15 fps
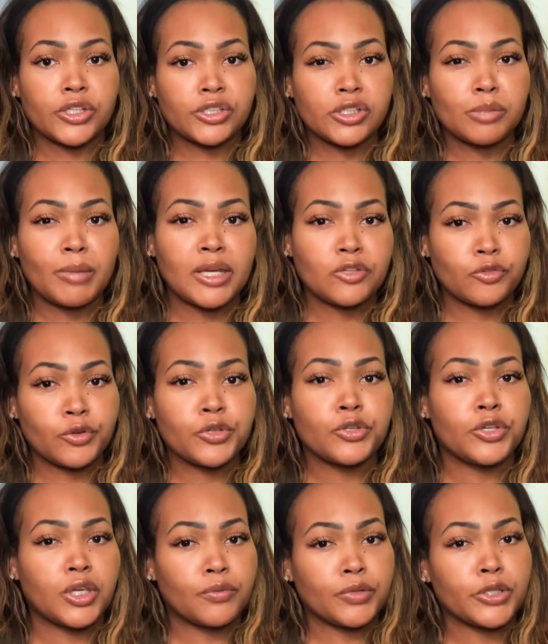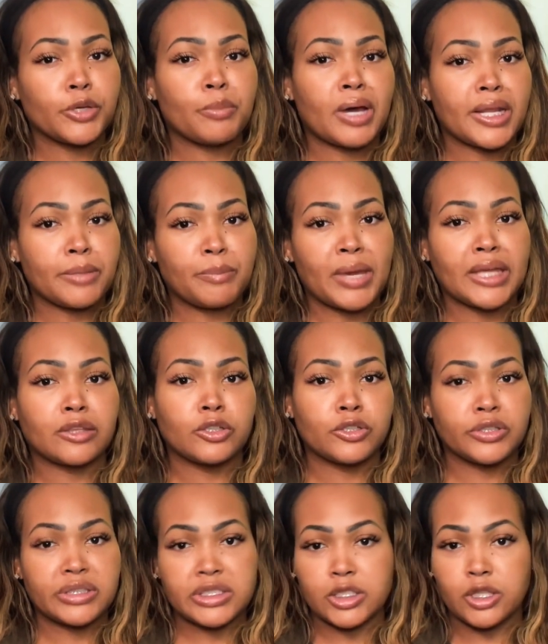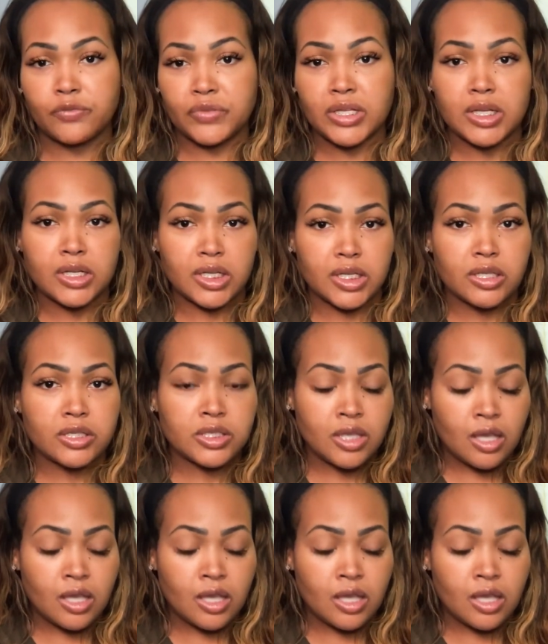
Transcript: just to make sure you're giving your body back the good stuff that it needs.